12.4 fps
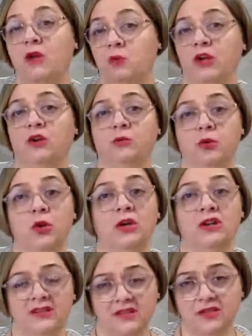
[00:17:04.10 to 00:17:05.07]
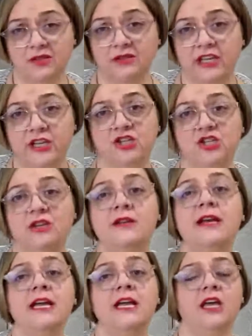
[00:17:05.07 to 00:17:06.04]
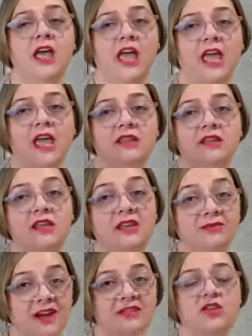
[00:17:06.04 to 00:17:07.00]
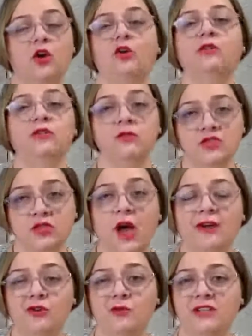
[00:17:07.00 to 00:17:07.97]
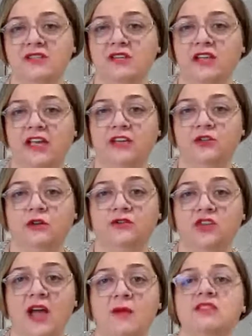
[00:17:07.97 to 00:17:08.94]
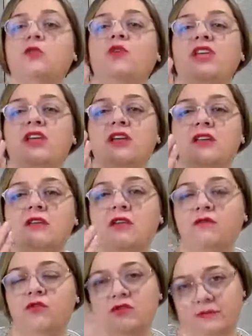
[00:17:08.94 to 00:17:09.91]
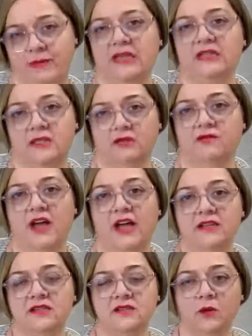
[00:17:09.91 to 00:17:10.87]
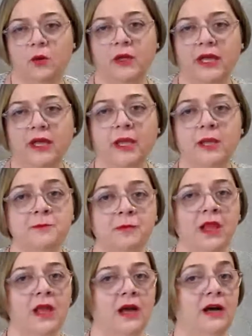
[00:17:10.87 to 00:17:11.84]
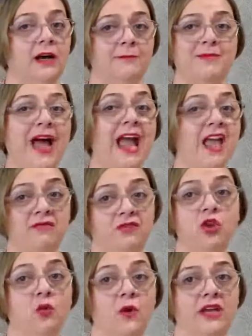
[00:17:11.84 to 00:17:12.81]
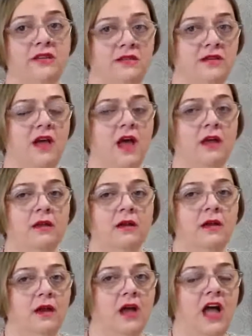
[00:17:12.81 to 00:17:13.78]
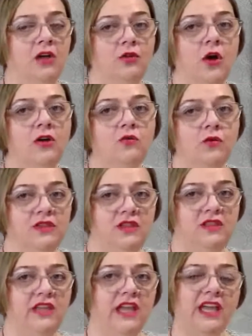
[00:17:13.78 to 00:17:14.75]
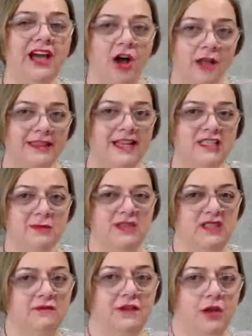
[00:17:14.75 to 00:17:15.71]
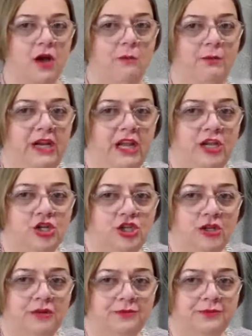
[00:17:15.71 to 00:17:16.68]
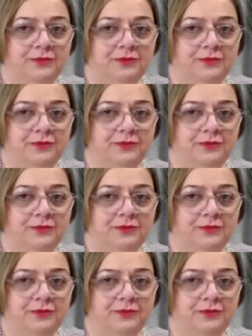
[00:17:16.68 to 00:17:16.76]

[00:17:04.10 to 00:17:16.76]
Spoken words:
You might want to book a consultation and give us all those documents ahead of time so we can give you the best advice, okay? I have no idea how long would it take on that specific combination.